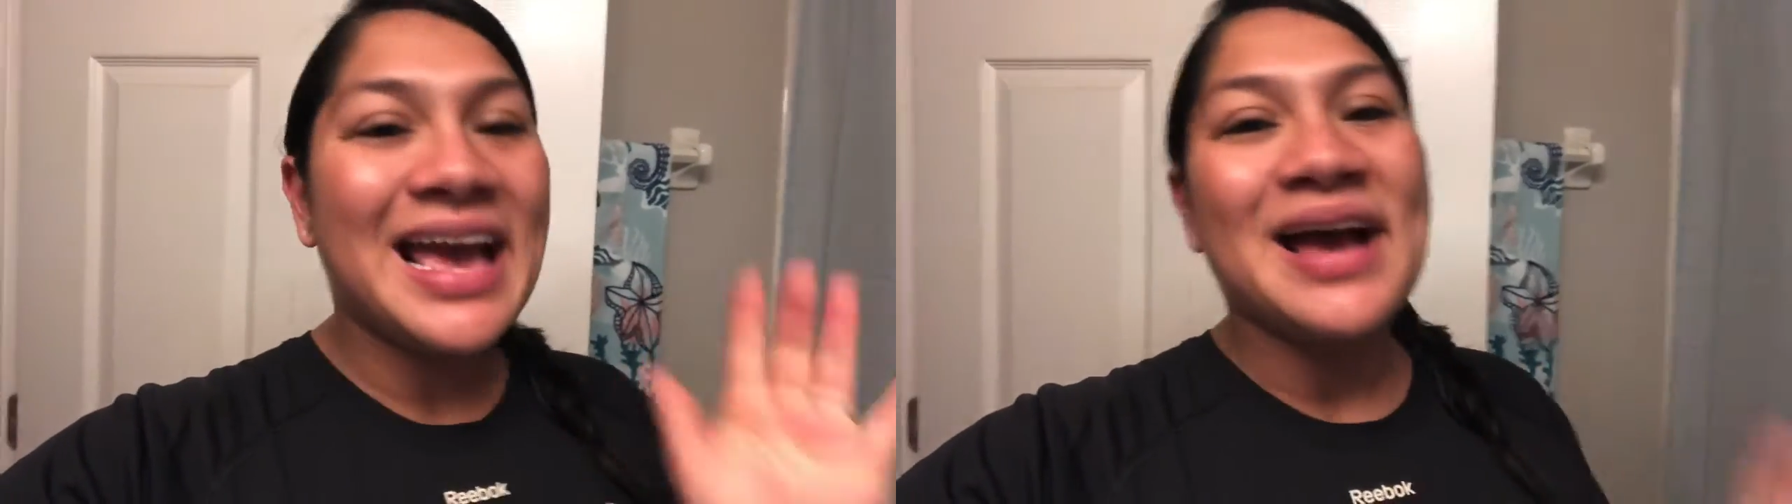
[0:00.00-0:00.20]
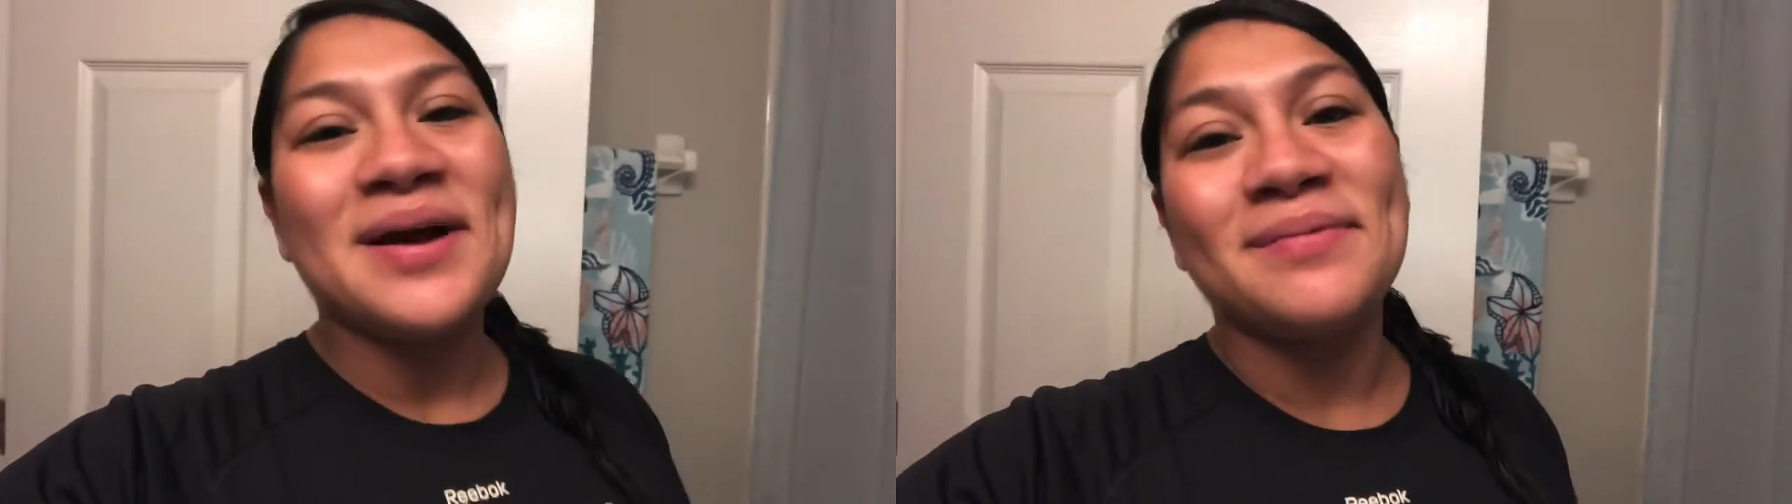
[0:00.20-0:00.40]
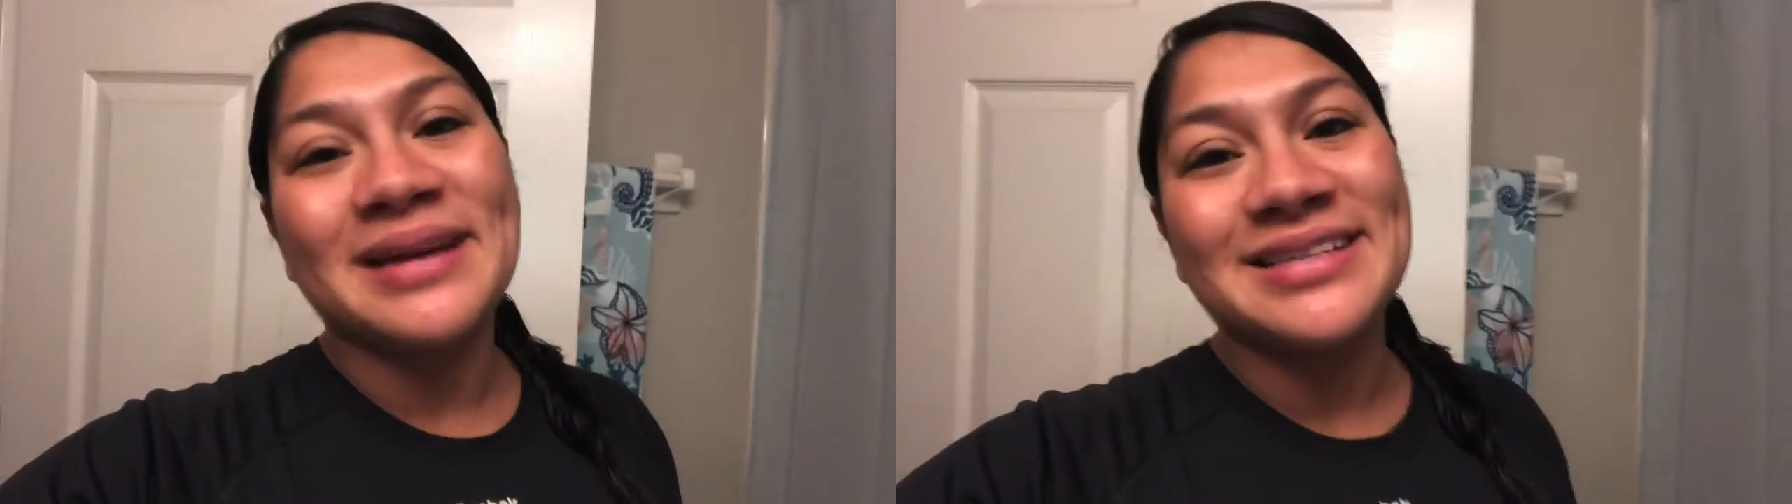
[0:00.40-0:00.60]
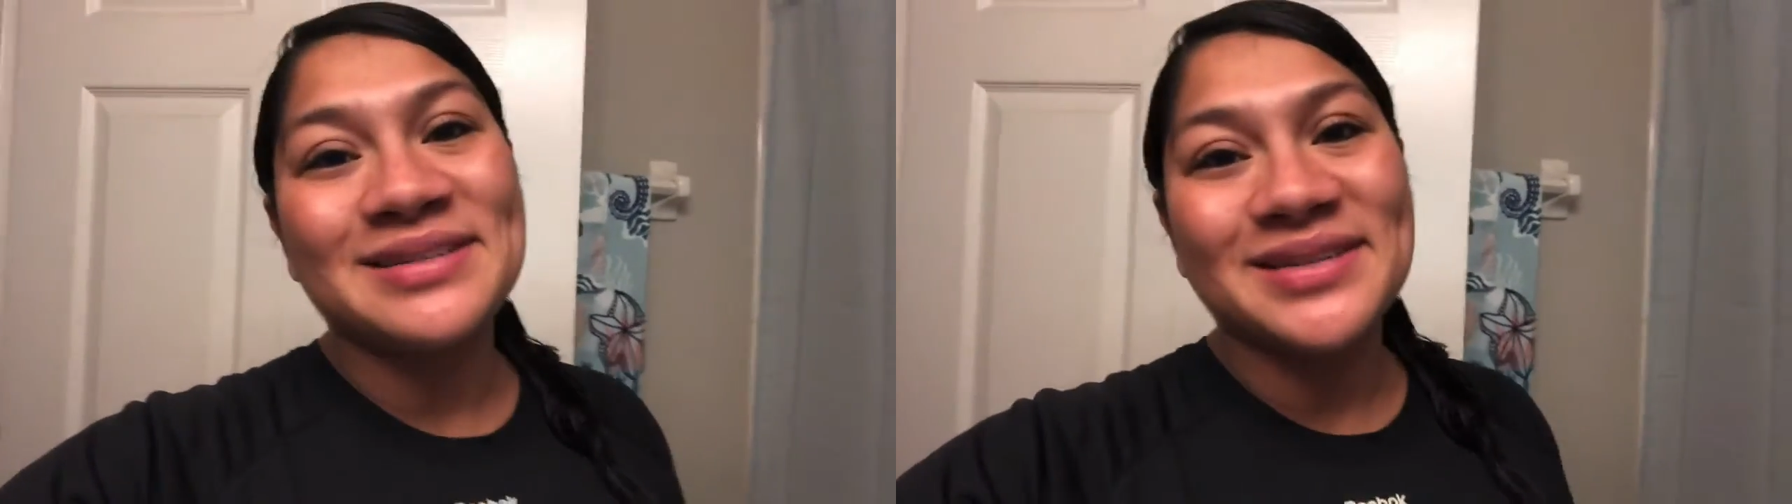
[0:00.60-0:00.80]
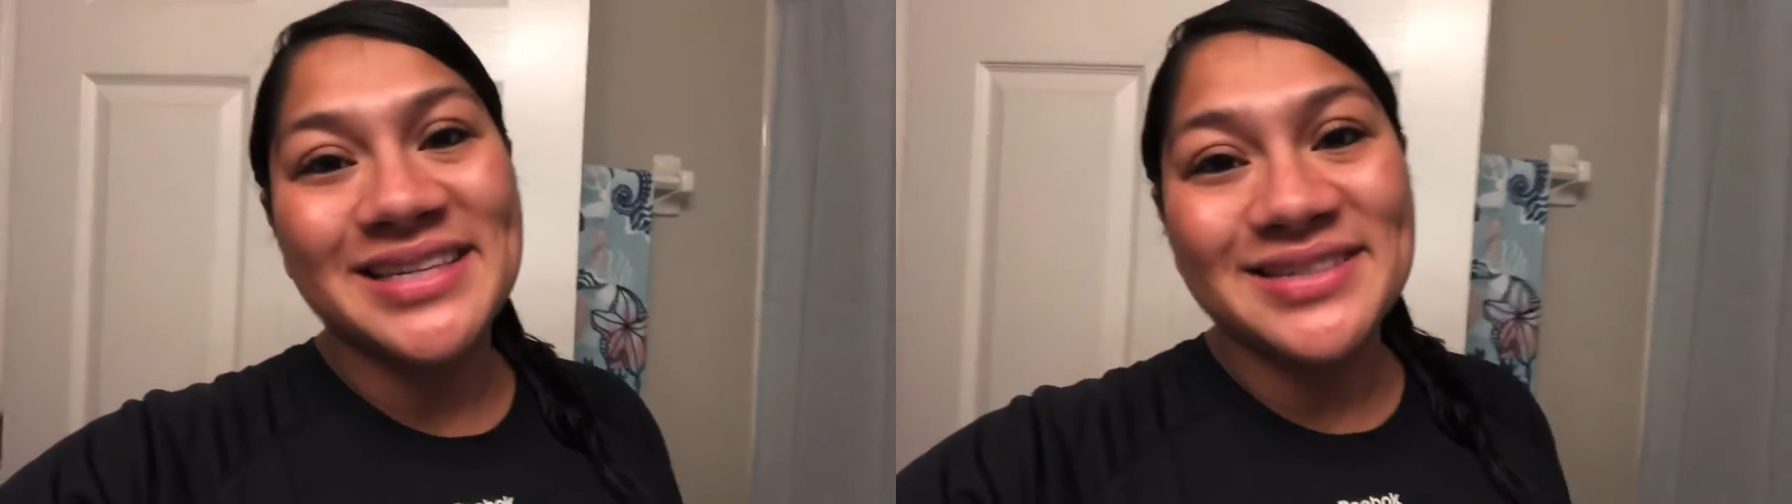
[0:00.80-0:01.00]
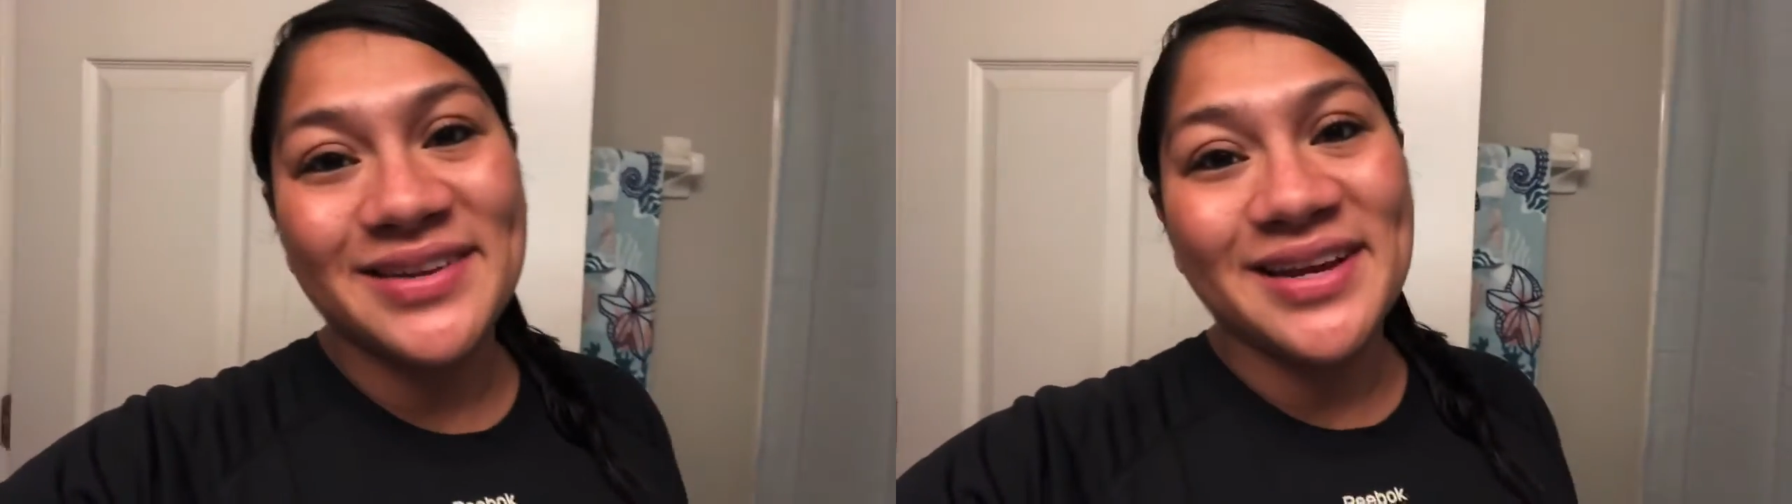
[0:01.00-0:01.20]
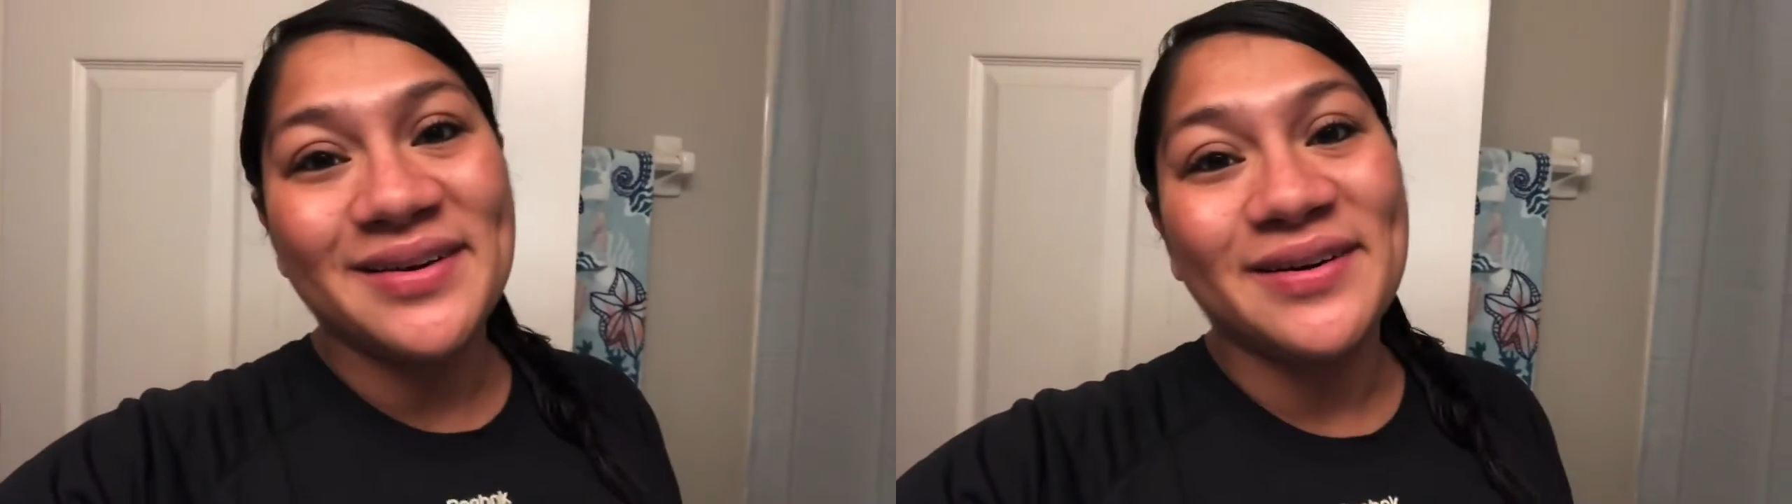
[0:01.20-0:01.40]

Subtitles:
hope you guys enjoyed this video.